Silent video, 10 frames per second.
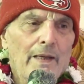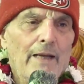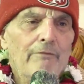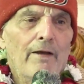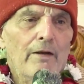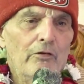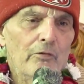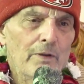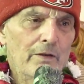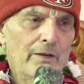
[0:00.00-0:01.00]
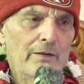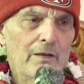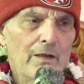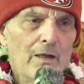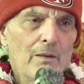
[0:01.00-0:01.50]
advancement.
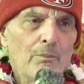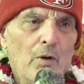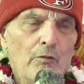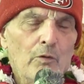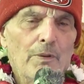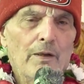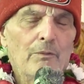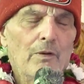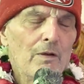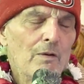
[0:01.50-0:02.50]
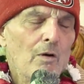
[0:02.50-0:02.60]
And Prabhupada